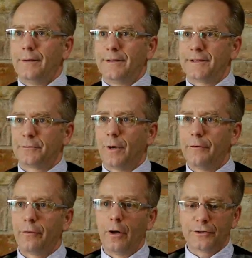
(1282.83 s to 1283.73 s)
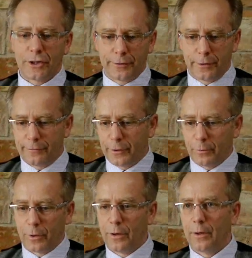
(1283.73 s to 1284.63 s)
This is why for all children of
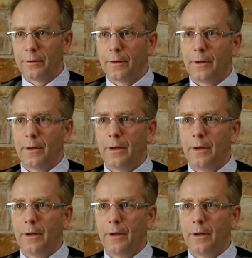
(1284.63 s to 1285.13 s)
the world,